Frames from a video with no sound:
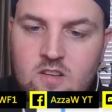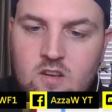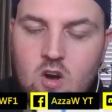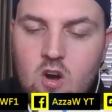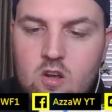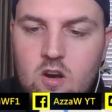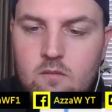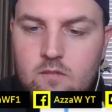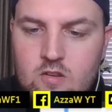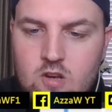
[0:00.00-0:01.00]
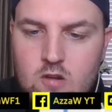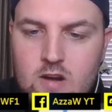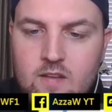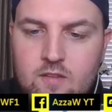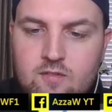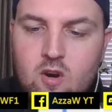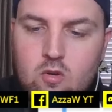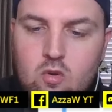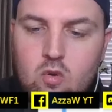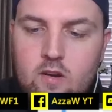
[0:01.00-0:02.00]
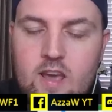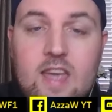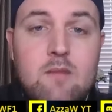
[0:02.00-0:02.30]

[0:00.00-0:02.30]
Ocon is going to round the final corner in